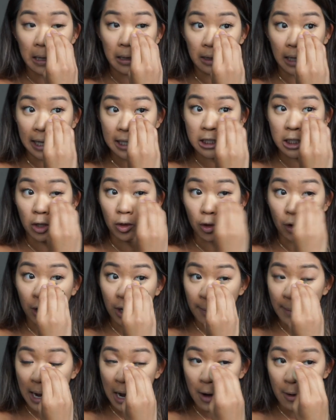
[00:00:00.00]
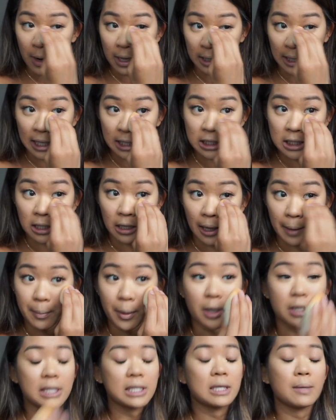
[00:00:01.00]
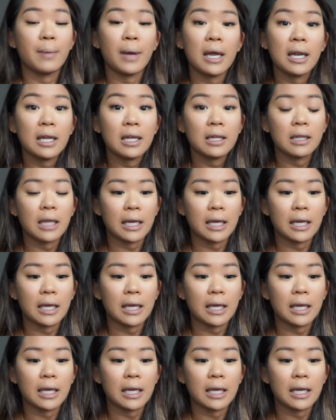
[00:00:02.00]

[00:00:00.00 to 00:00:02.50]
like to learn about and like to like participate in,